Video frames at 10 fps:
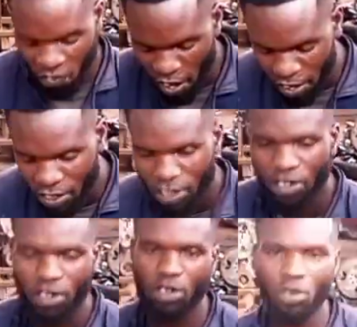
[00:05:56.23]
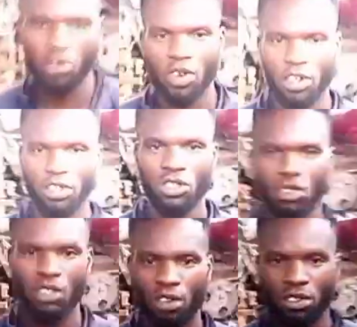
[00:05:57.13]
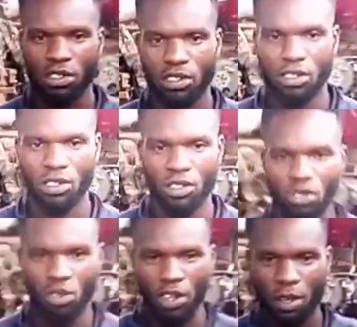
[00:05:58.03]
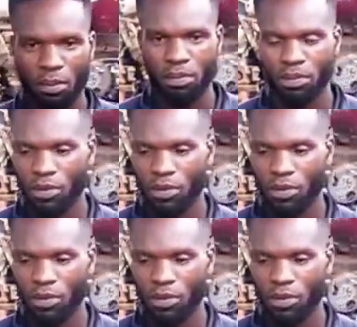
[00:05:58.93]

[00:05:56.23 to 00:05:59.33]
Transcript: fan will not shoot out. It will not come.